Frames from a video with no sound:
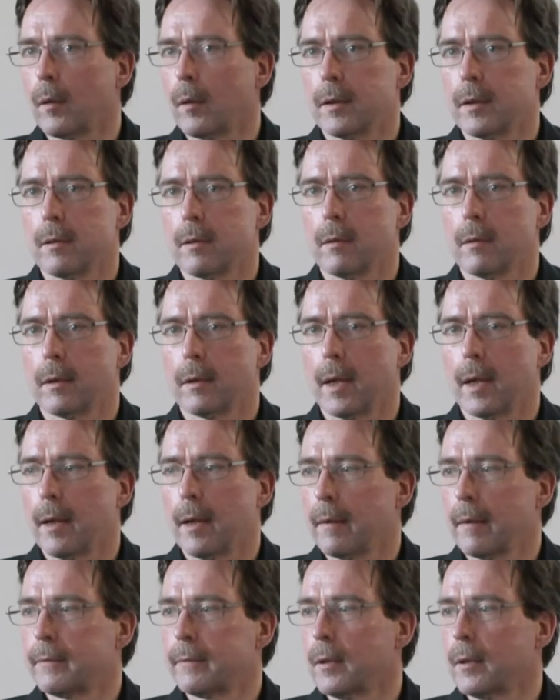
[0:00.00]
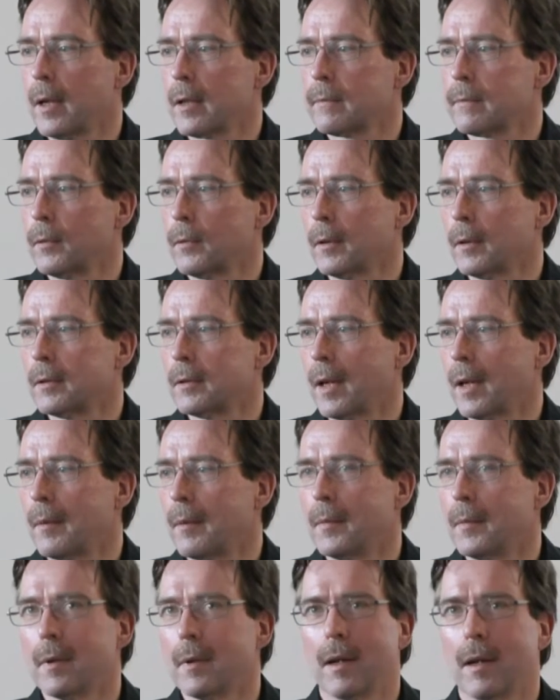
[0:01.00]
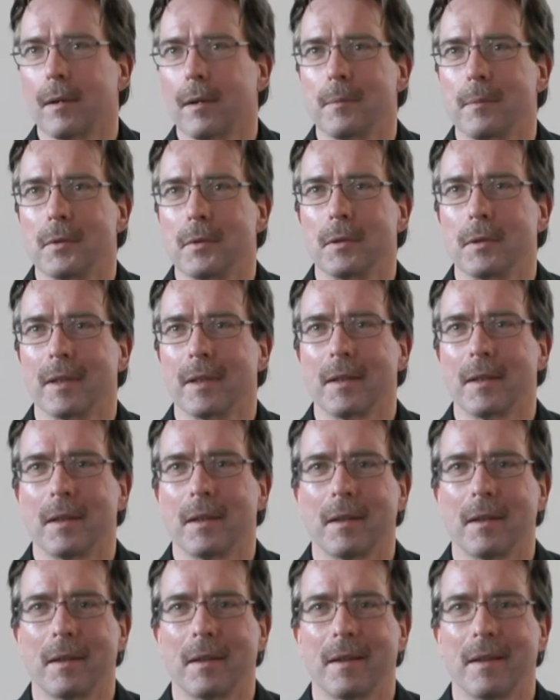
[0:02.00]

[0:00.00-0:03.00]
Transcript: Now I again have to ask for the time, how I'm doing.